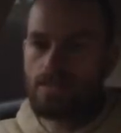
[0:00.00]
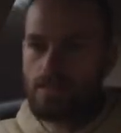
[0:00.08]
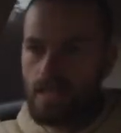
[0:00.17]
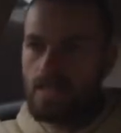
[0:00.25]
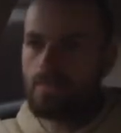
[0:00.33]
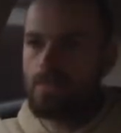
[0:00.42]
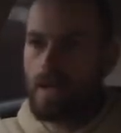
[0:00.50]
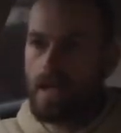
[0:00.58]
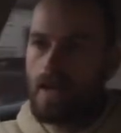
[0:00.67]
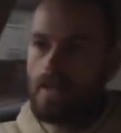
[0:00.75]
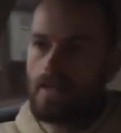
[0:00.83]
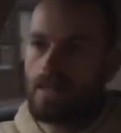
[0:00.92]
kicking back
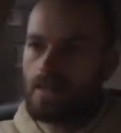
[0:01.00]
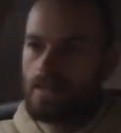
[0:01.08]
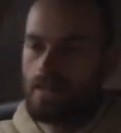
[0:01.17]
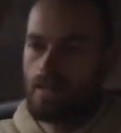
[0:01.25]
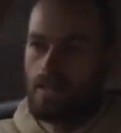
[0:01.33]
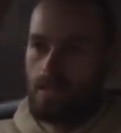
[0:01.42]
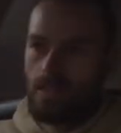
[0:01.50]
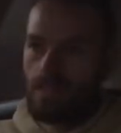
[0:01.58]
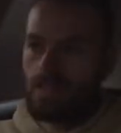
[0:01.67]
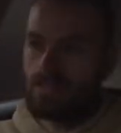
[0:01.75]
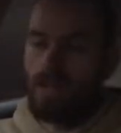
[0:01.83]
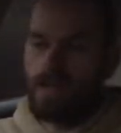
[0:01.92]
out again,
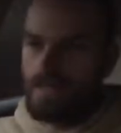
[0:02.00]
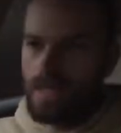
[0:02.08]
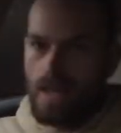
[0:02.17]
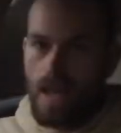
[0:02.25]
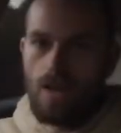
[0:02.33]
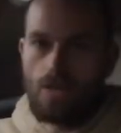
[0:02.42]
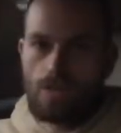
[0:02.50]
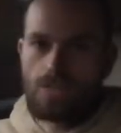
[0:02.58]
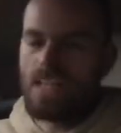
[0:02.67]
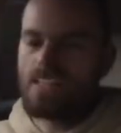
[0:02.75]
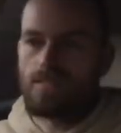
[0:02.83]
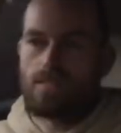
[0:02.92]
like cutting in and out, because
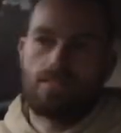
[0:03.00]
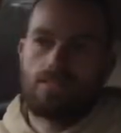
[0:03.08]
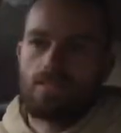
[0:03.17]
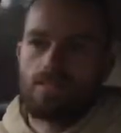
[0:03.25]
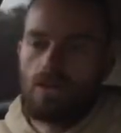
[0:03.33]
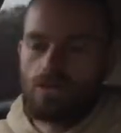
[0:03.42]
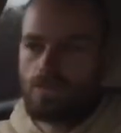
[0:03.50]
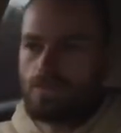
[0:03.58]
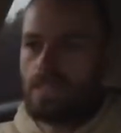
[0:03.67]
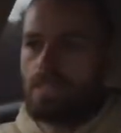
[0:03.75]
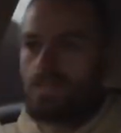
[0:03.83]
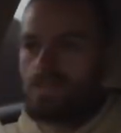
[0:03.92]
that's
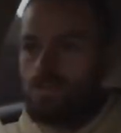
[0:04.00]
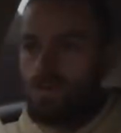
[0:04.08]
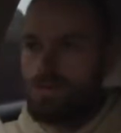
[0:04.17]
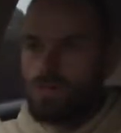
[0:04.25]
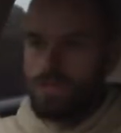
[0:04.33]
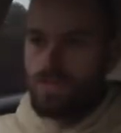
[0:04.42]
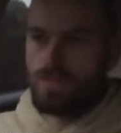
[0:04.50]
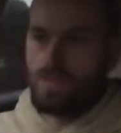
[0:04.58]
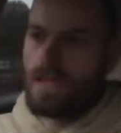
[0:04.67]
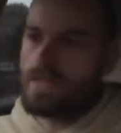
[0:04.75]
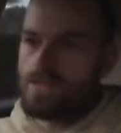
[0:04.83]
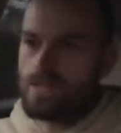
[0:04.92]
ultimately not good for
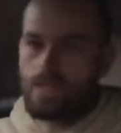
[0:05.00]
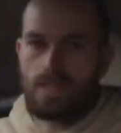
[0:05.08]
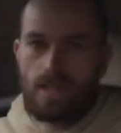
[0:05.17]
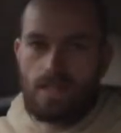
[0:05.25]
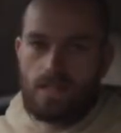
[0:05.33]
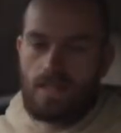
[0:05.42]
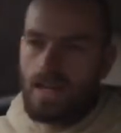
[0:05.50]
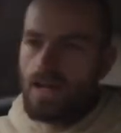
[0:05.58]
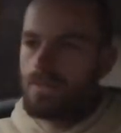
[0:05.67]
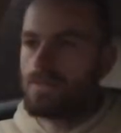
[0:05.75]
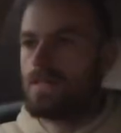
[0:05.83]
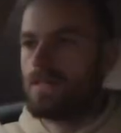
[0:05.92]
an engine, cutting in and
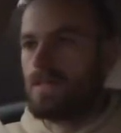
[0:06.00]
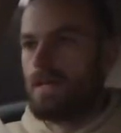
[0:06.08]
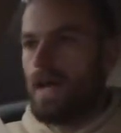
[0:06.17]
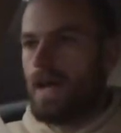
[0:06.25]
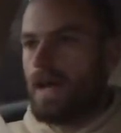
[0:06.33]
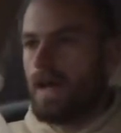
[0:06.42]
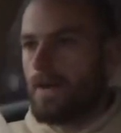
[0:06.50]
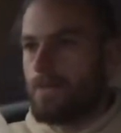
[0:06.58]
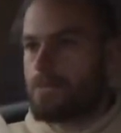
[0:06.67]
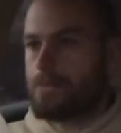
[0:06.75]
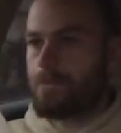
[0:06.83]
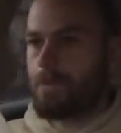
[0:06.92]
out.
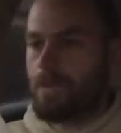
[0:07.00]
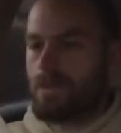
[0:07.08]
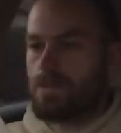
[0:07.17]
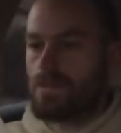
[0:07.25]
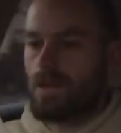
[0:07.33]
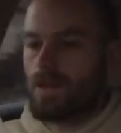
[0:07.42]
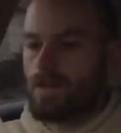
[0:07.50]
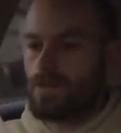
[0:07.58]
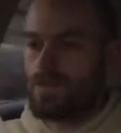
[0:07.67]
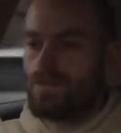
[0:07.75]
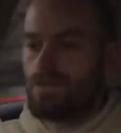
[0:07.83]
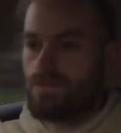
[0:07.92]
So
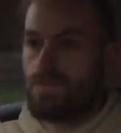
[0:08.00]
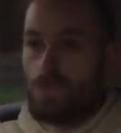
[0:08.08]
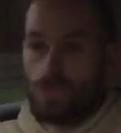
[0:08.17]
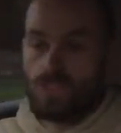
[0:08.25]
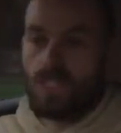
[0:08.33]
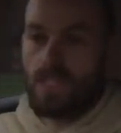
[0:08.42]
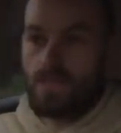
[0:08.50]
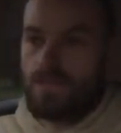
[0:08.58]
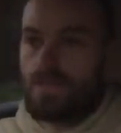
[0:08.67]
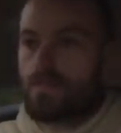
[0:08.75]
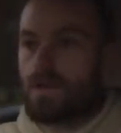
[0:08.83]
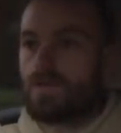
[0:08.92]
forcing
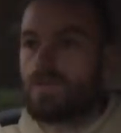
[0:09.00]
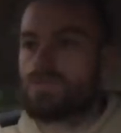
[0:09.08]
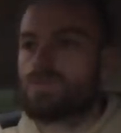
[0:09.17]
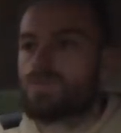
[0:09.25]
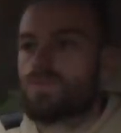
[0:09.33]
EV mode